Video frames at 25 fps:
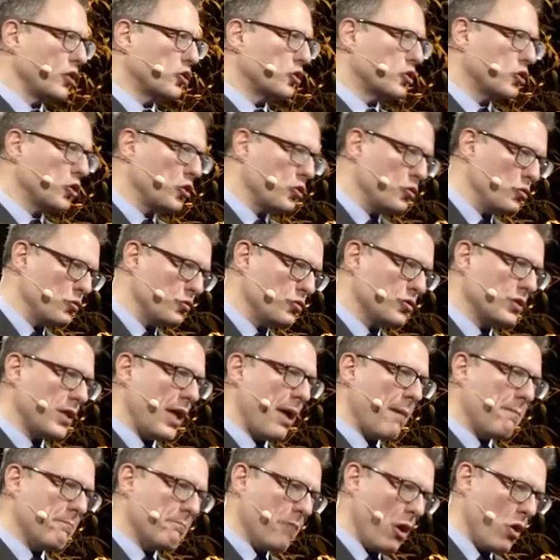it chews
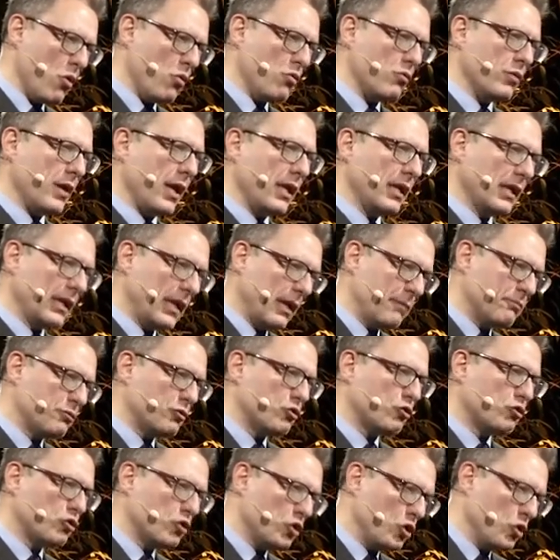their bone and it
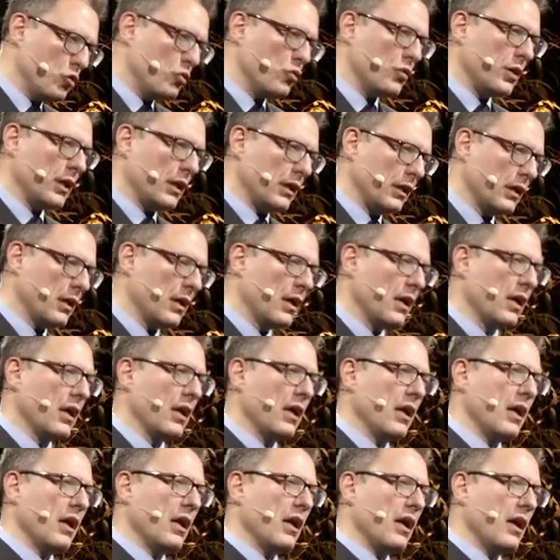keeps chewing,
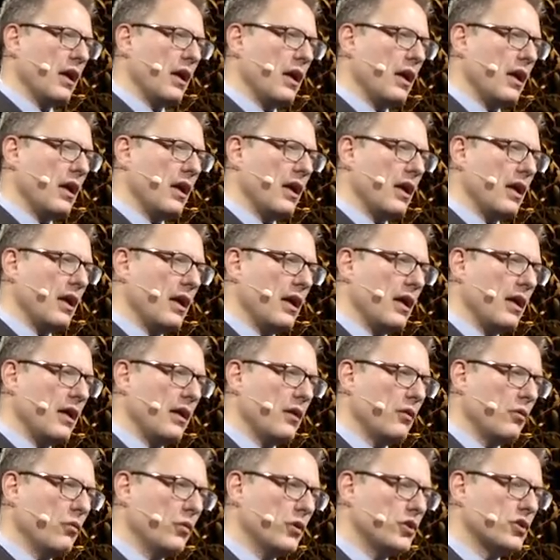
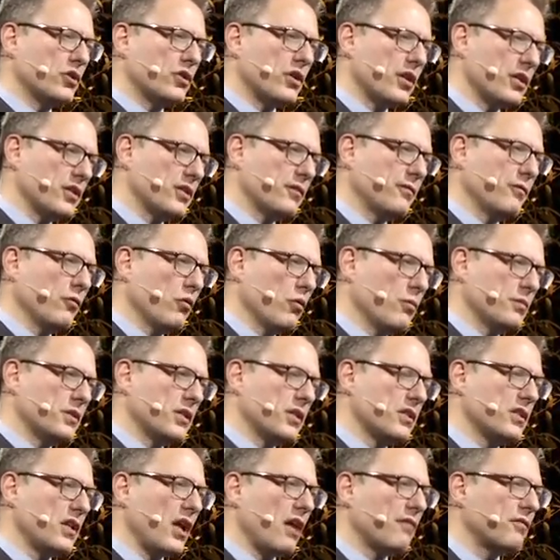which
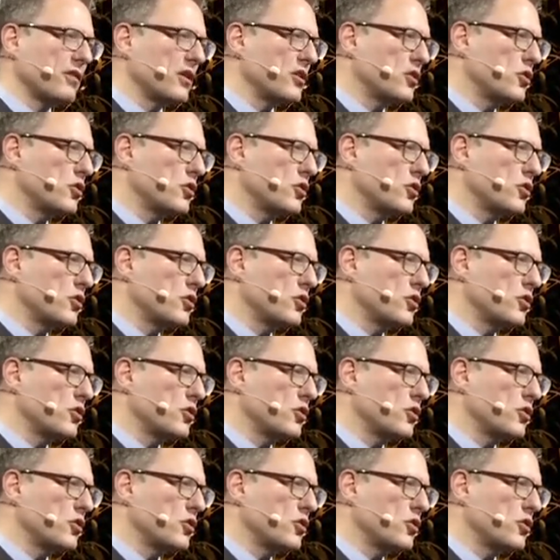transforms itself